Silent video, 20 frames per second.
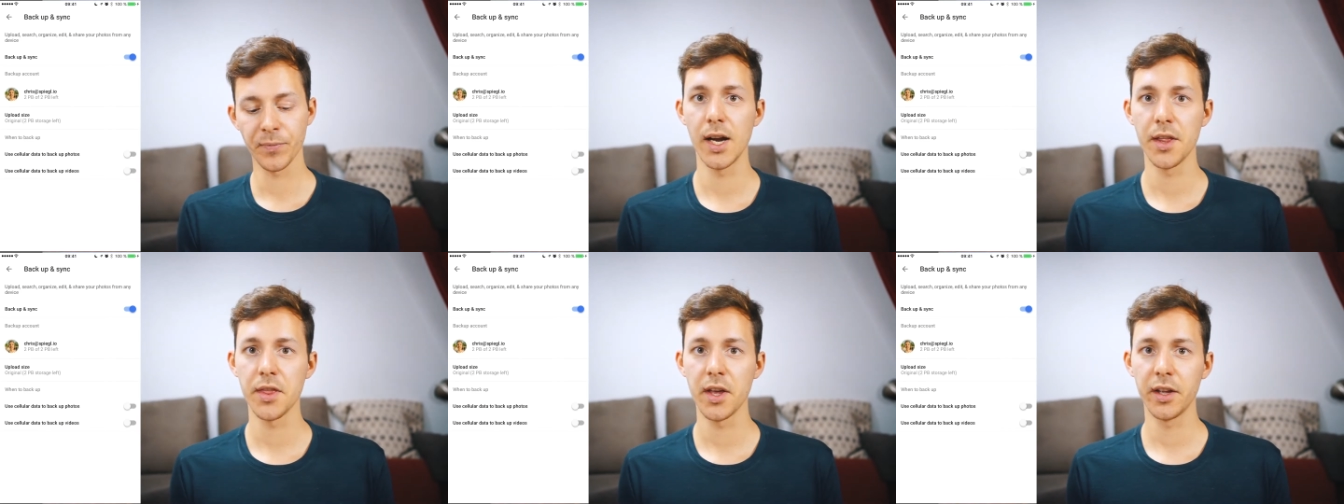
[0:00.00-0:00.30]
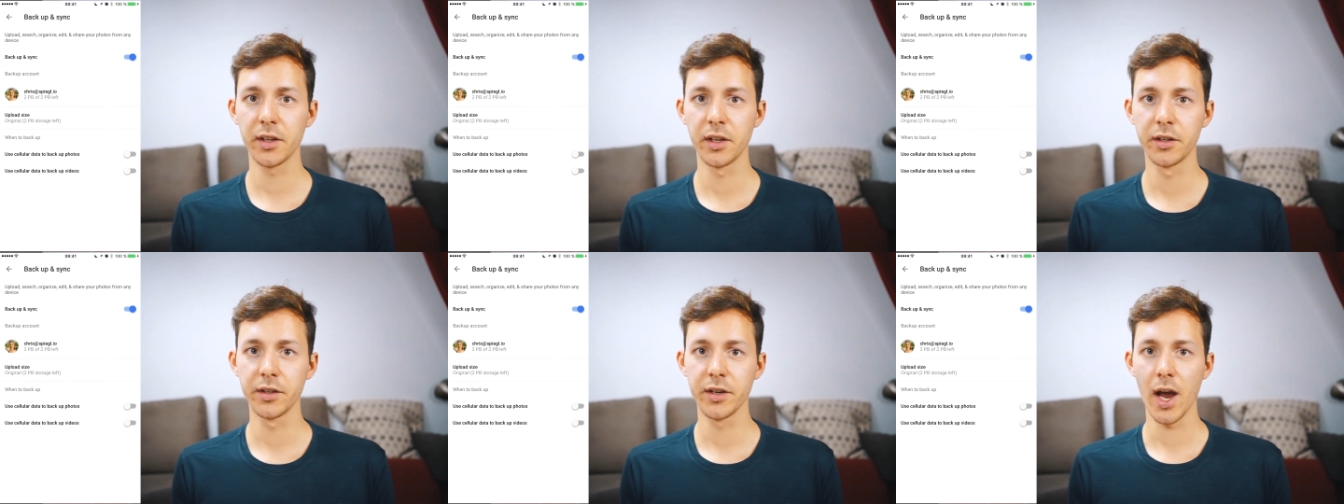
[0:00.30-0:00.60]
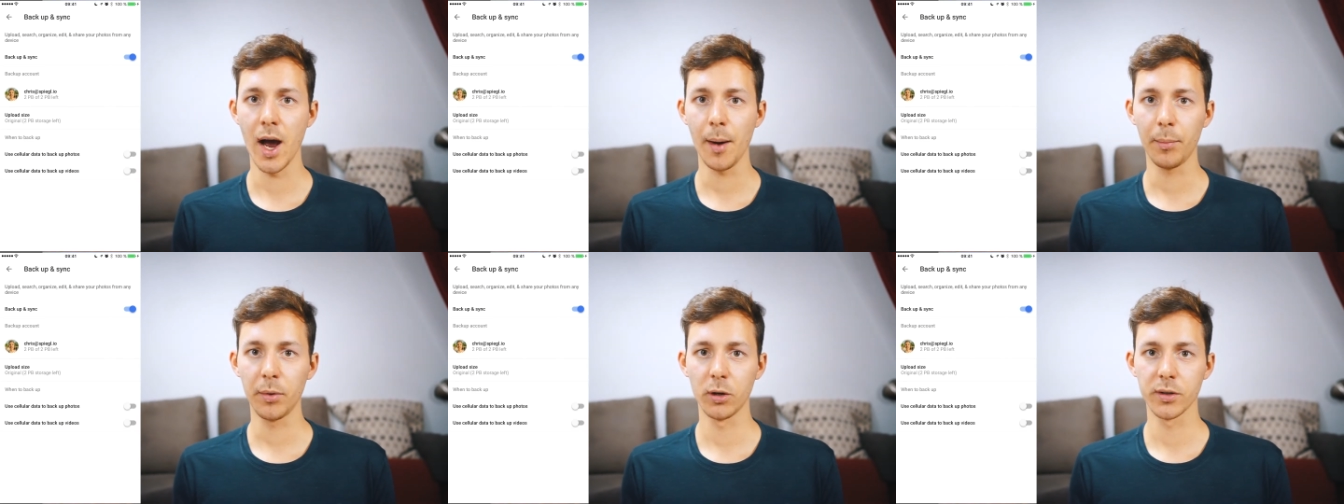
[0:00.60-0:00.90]
And then in the
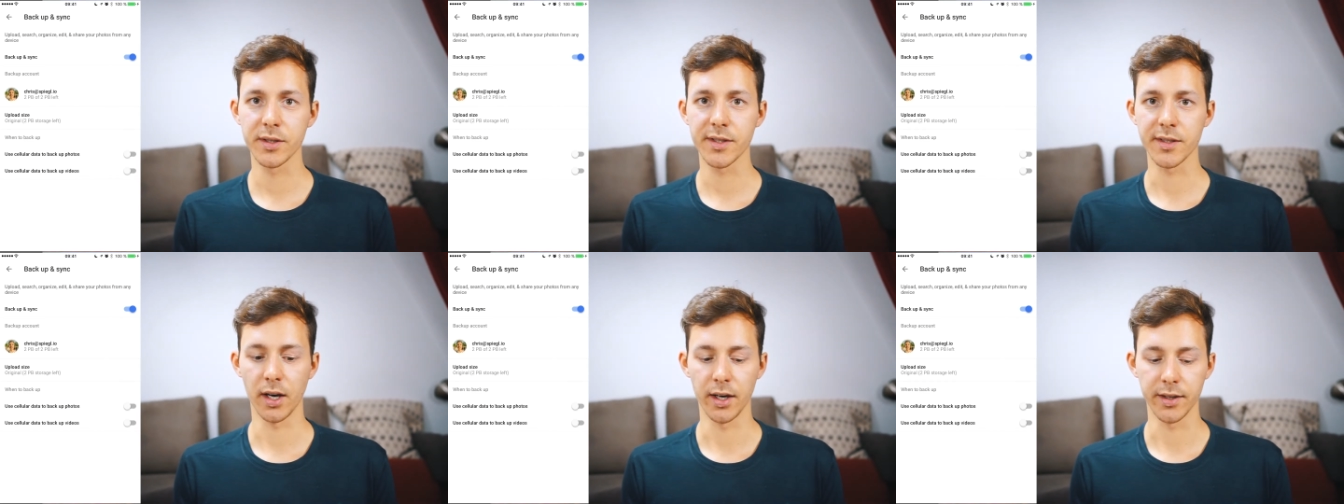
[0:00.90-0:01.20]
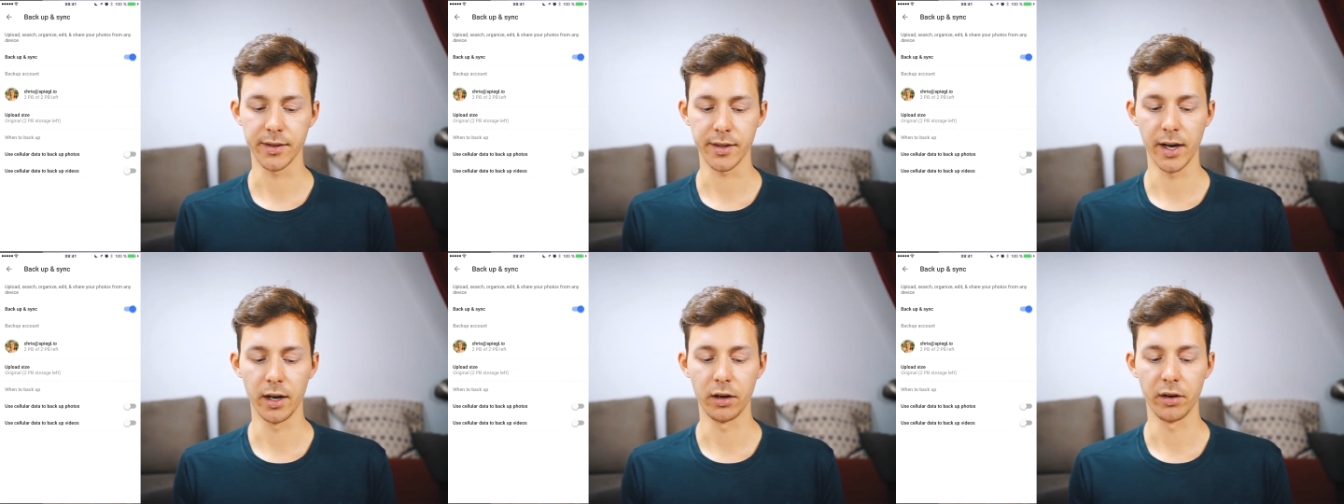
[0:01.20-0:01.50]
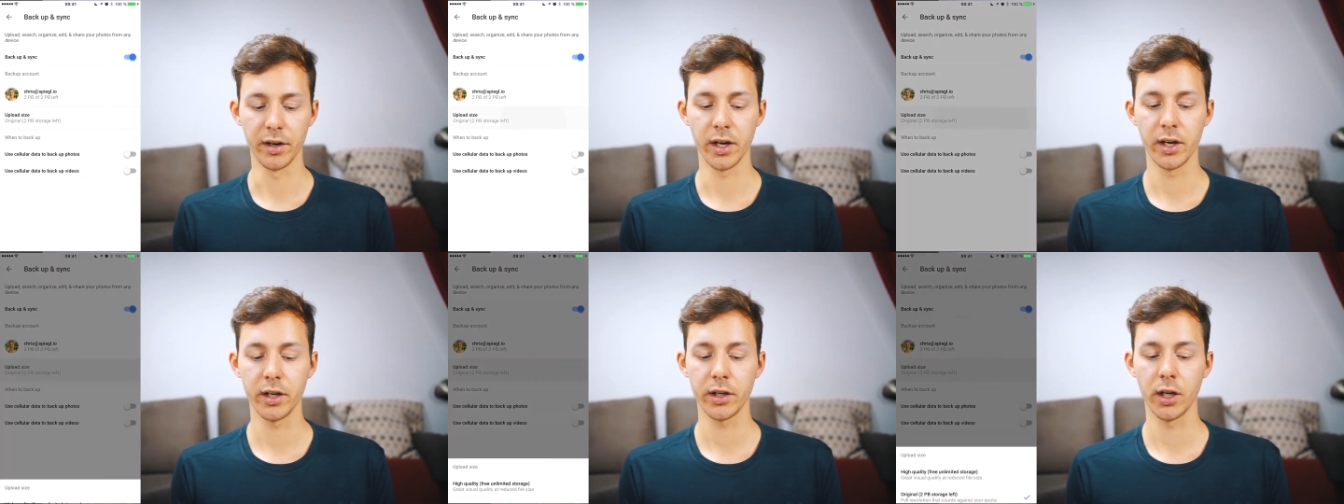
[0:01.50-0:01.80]
upload size area,